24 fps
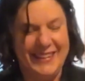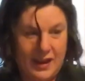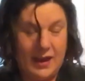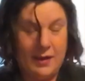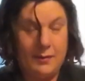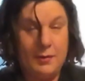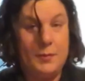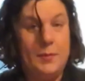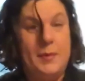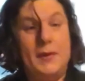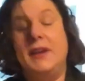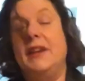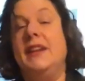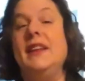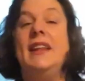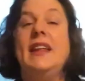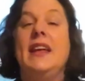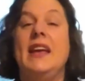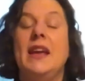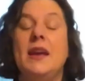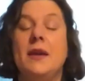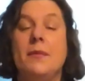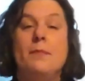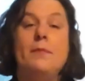I will put a
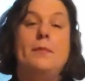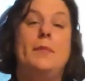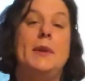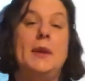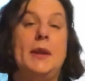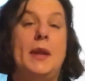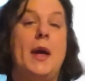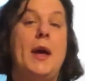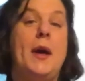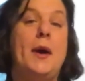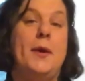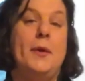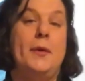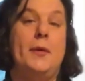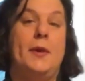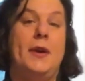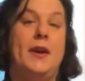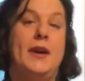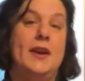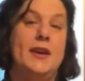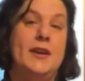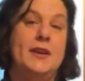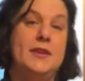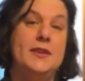link below
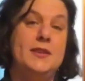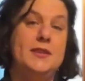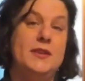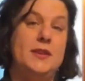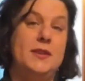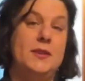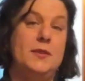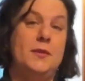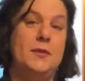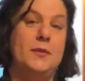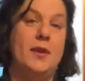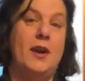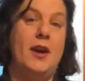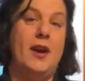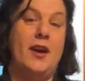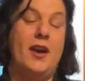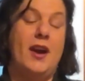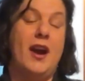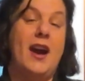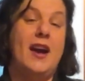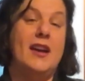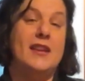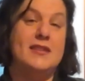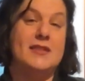to our
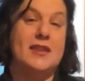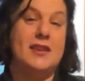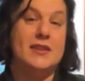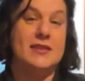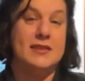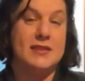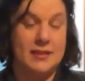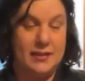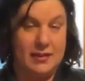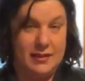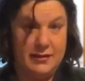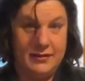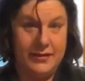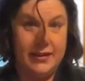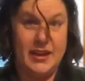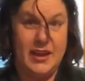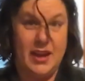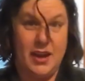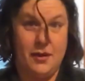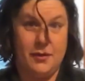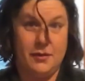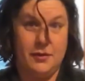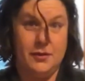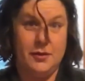hot sauce
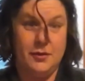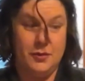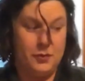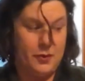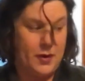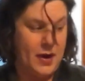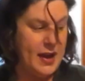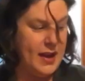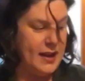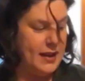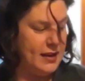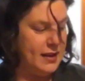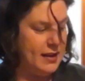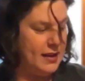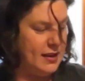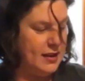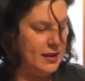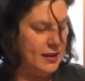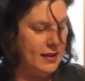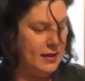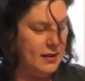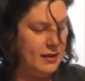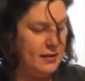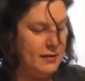video, what
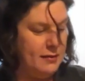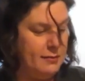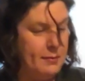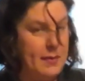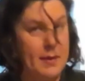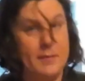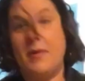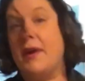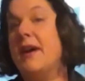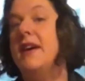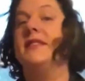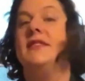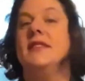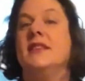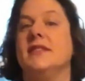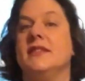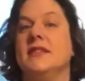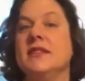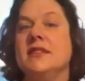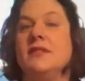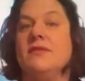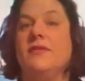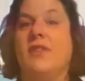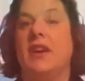my process
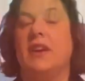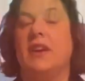is for